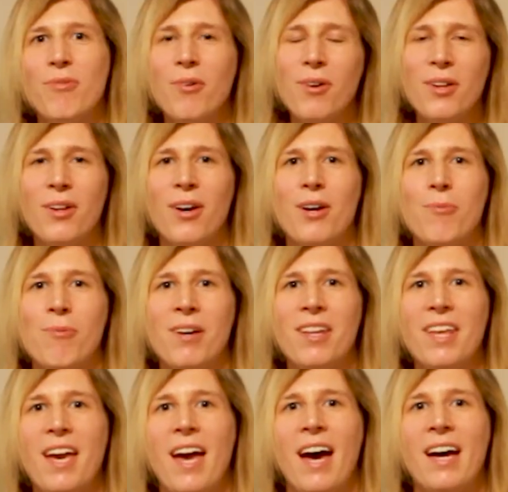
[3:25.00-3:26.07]
focolare
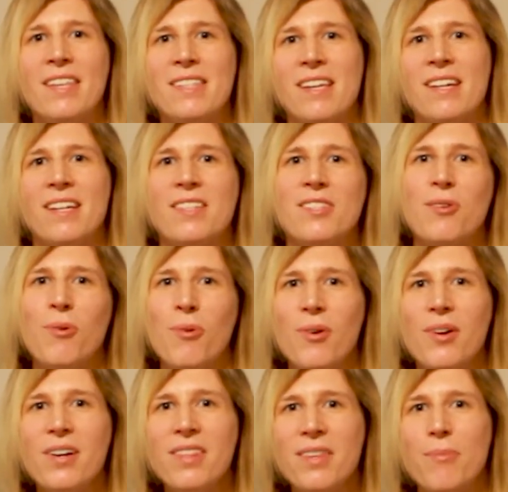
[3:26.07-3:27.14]
really has at its
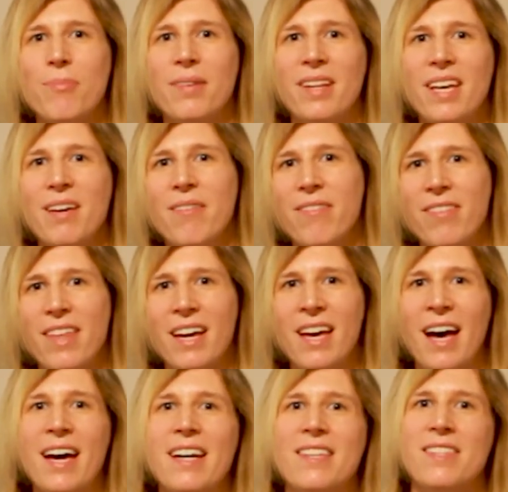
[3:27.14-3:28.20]
core the belief that
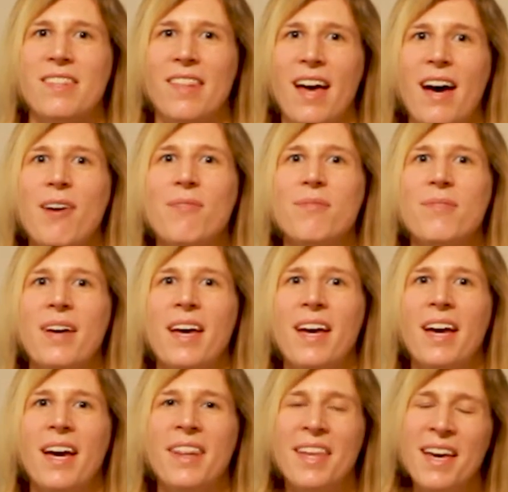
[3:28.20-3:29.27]
God is love,
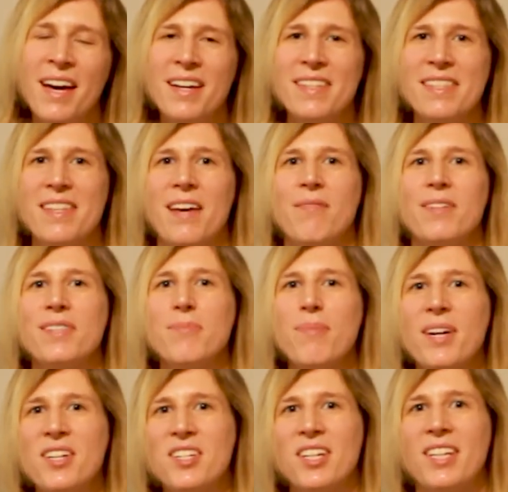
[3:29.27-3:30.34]
and that God is love
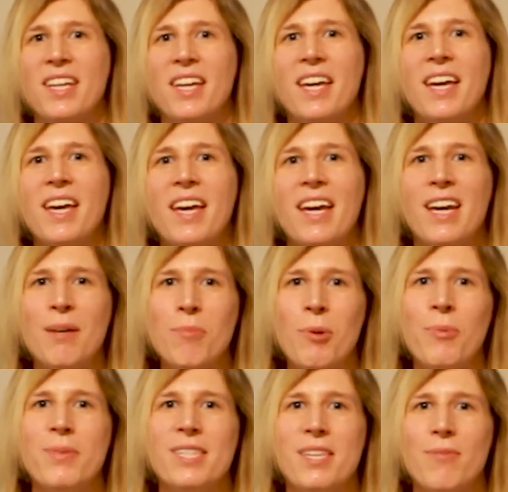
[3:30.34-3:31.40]
especially in
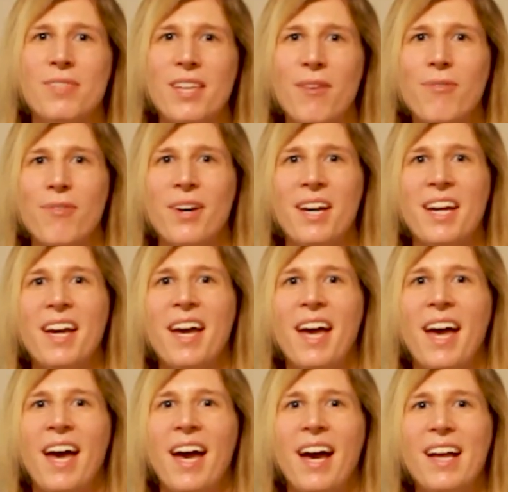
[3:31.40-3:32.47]
moments of suffering.
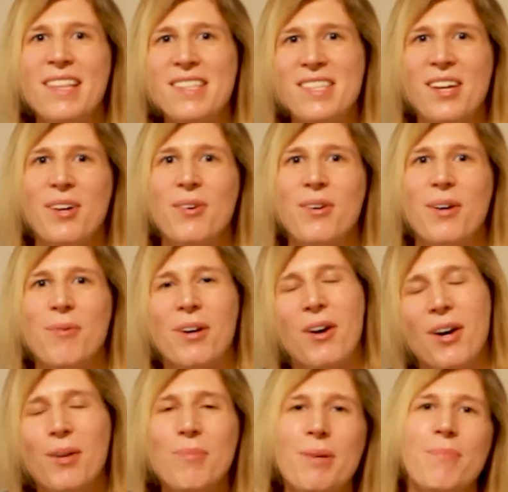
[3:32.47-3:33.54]
And so it
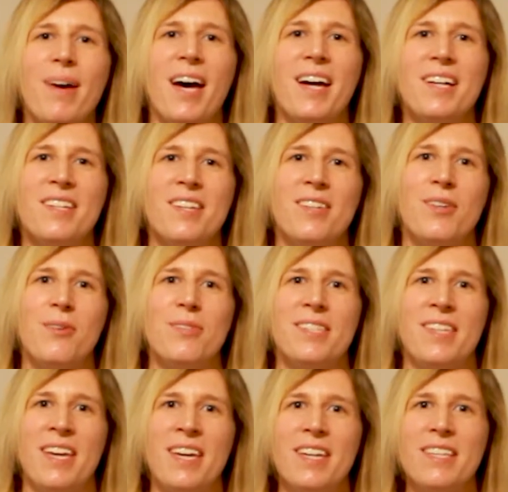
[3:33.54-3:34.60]
recalled me back to those
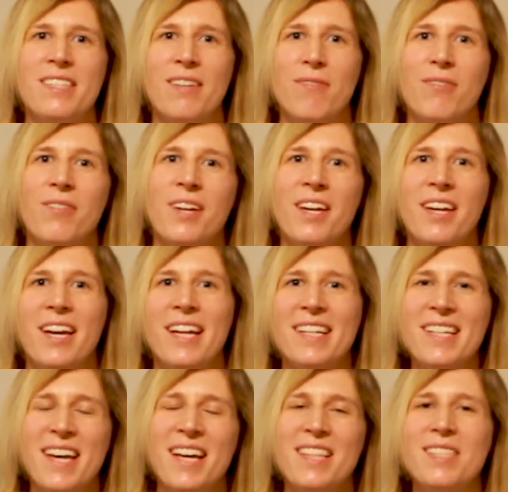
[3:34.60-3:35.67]
days of
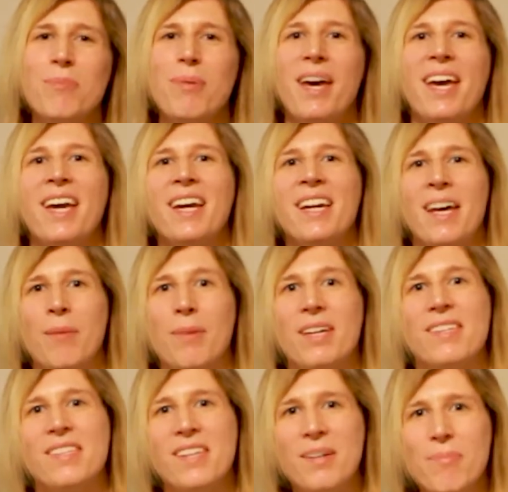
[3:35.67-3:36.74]
intense pain on my
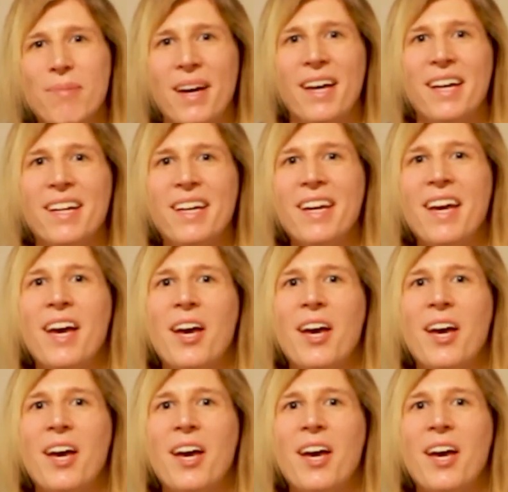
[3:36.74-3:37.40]
sick bed